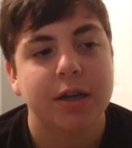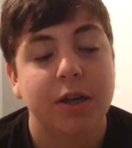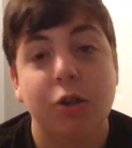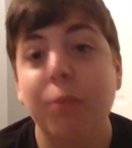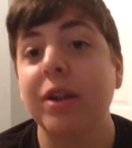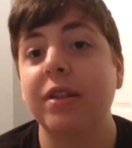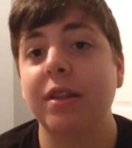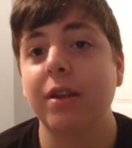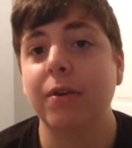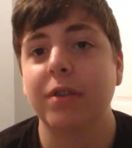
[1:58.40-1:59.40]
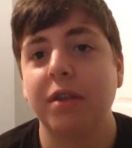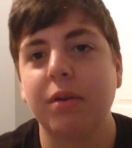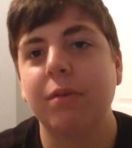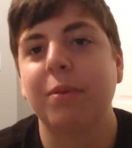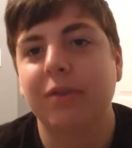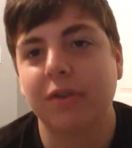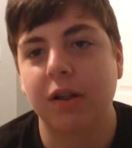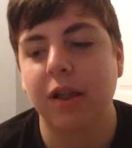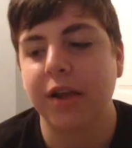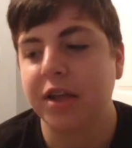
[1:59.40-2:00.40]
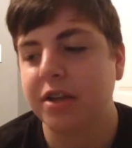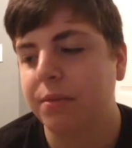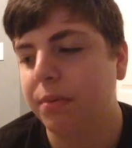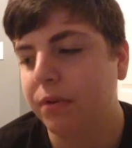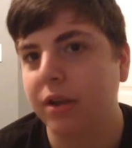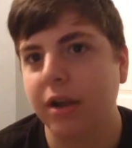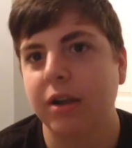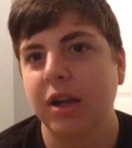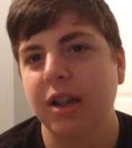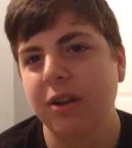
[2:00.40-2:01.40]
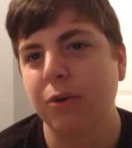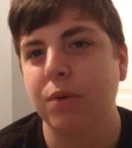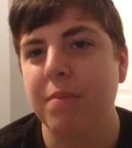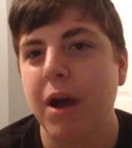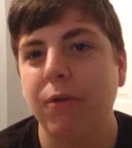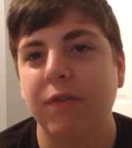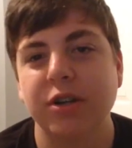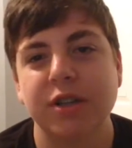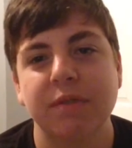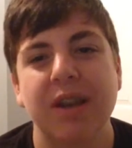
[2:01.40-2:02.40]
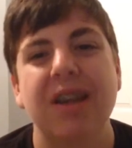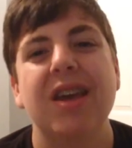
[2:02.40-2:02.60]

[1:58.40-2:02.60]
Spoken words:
Super Nintendo, that's what it's supposed to look like. It's just supposed to look like a little remodeled version.